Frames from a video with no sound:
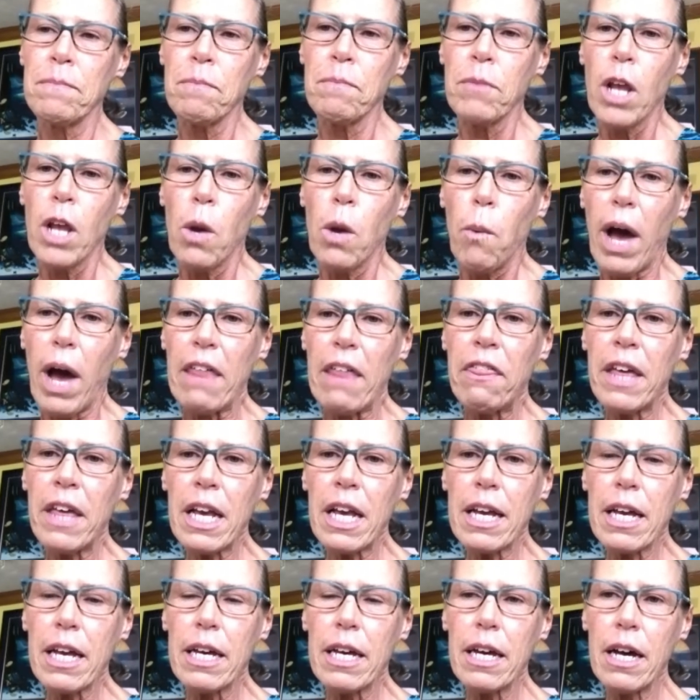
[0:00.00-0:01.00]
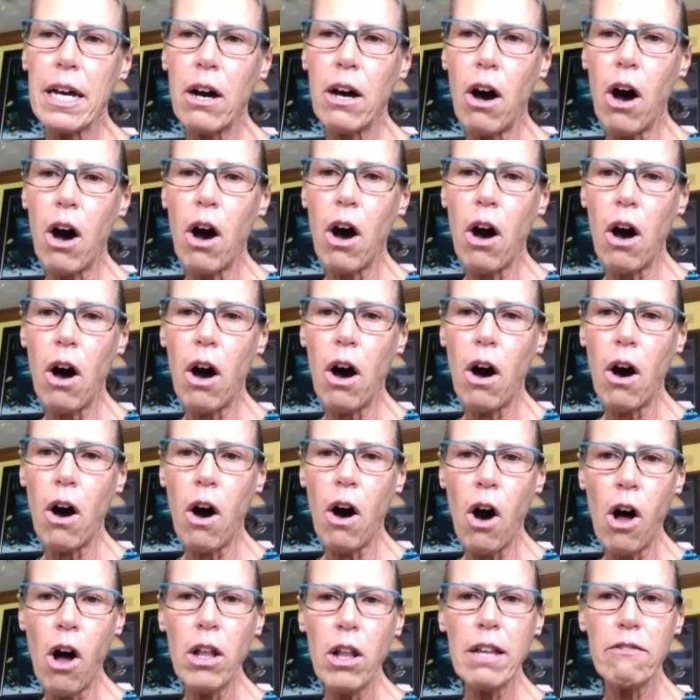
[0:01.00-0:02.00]
Well, I think
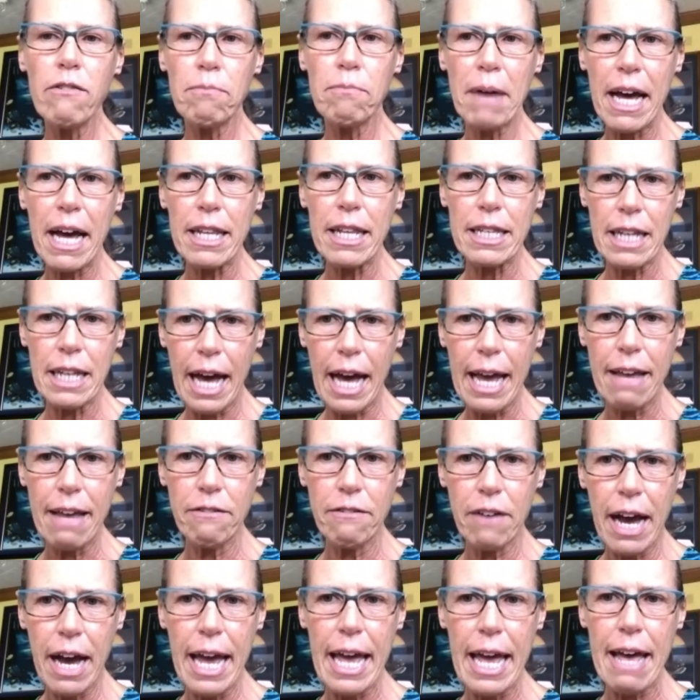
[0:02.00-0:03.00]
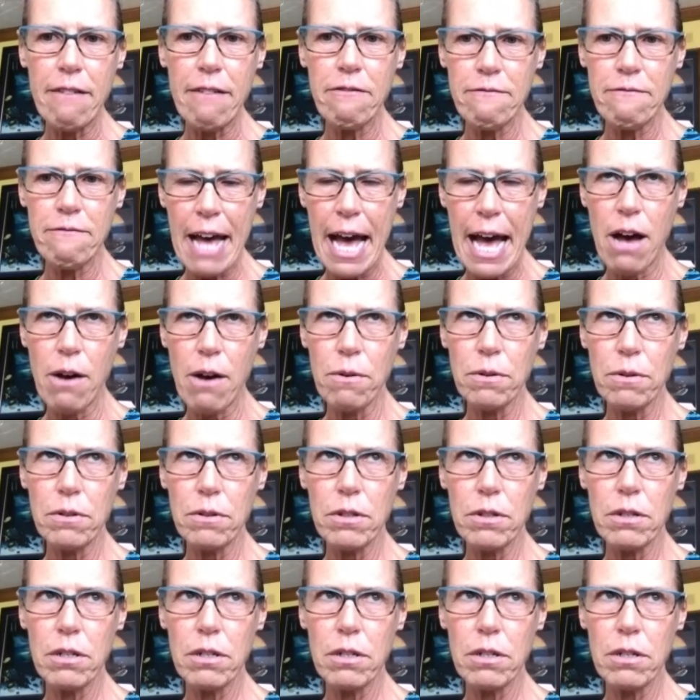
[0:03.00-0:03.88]
all of my life I have found